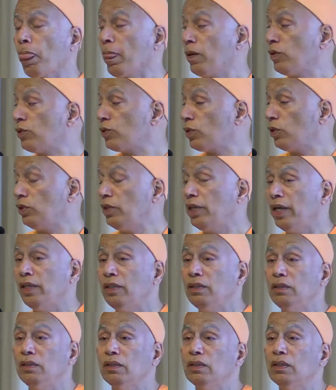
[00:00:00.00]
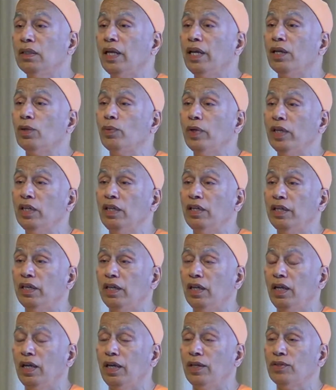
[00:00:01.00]
So then they quickly
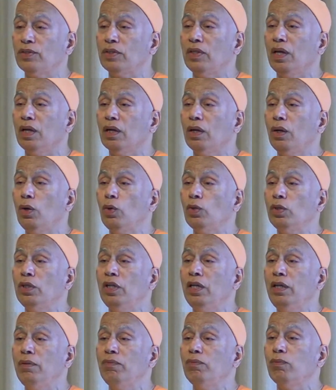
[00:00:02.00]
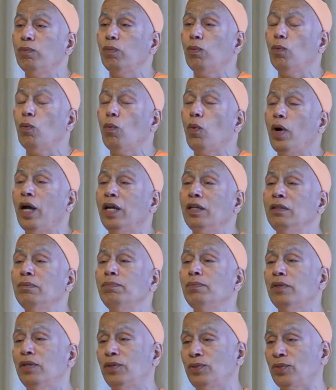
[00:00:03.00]
realized the only one
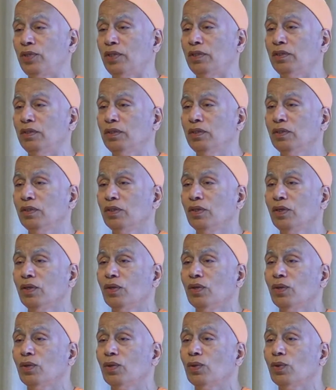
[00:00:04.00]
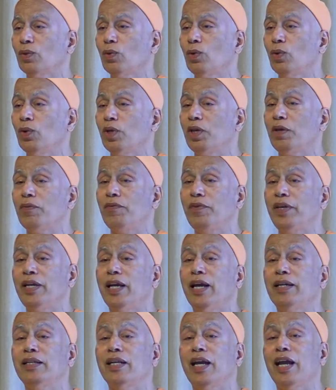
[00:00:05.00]
person, if he
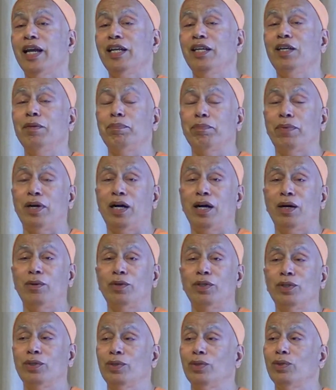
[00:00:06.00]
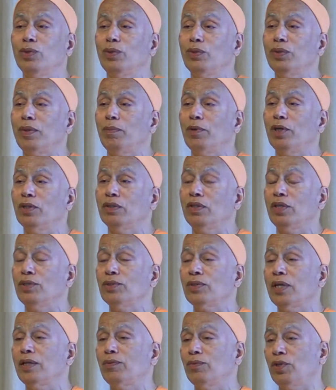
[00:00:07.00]
had any power to do about this,
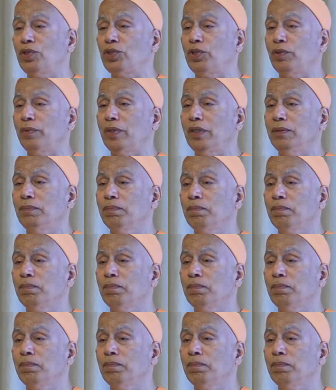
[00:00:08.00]
that was Shiva.